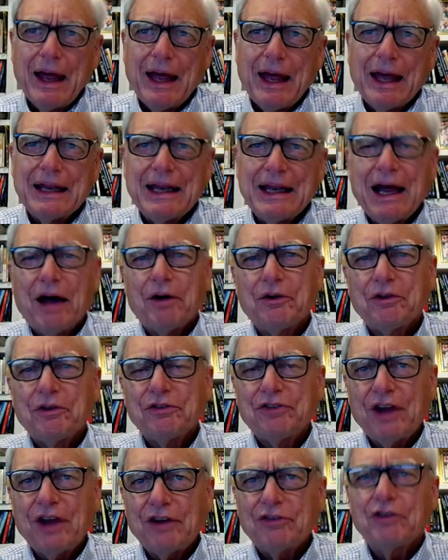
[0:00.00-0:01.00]
Now,
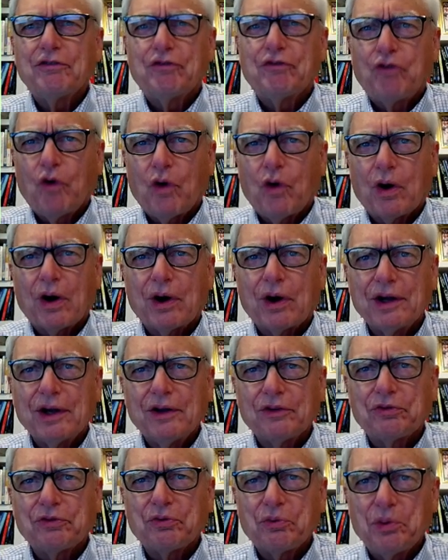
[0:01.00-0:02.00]
section 4
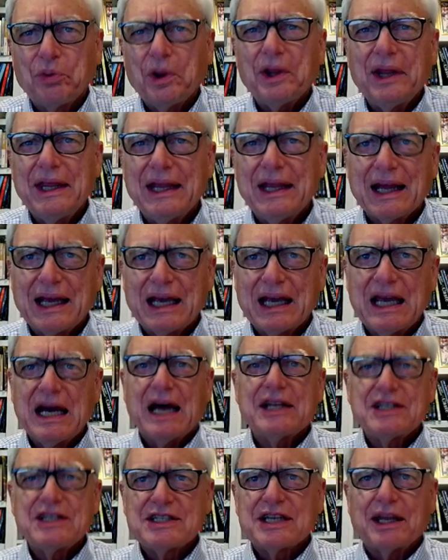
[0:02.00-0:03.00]
is really the
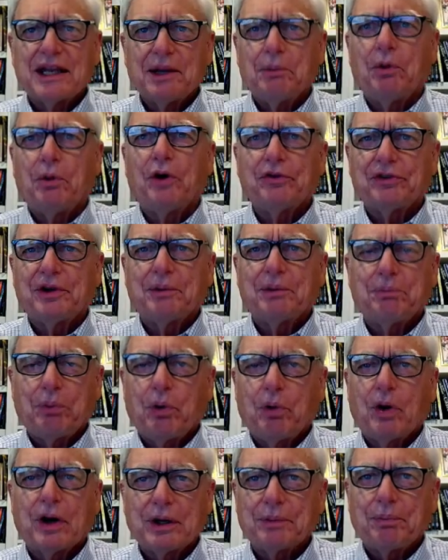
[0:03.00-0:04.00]
guts and the most
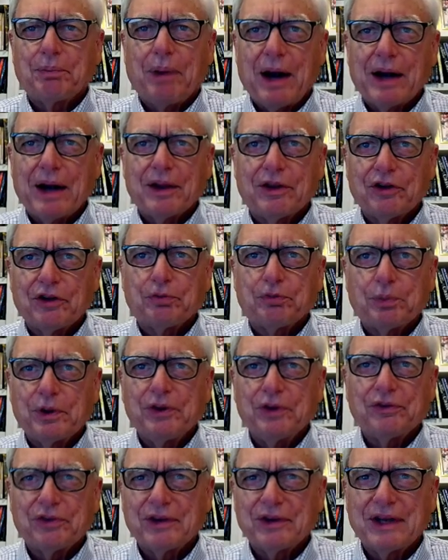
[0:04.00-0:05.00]
important part of this
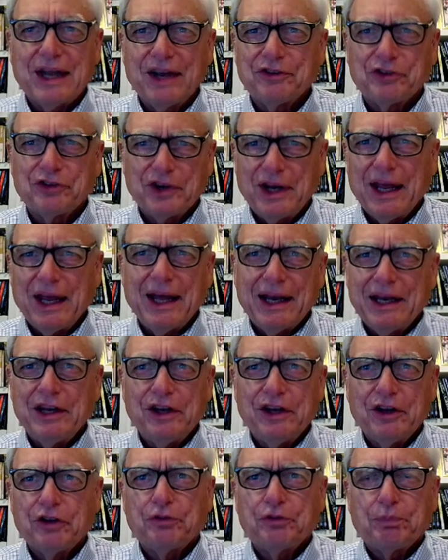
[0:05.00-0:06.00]
presentation, and it
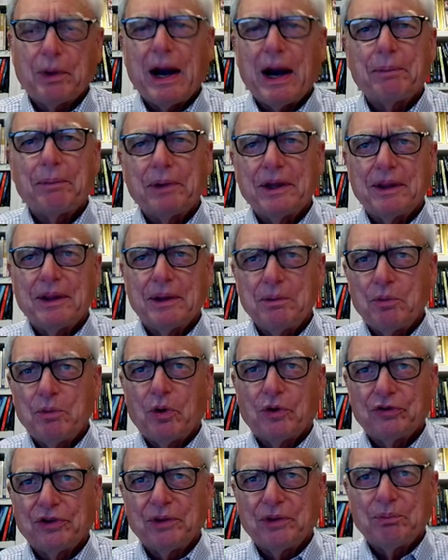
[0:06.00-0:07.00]
is probably the
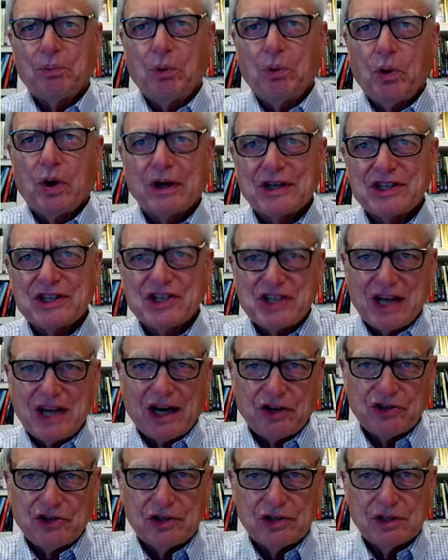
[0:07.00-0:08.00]
most important
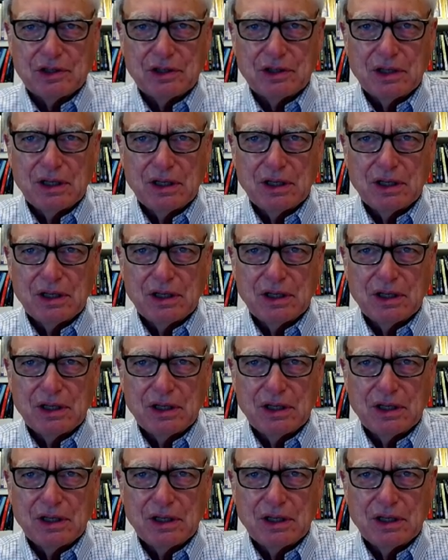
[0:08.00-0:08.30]
section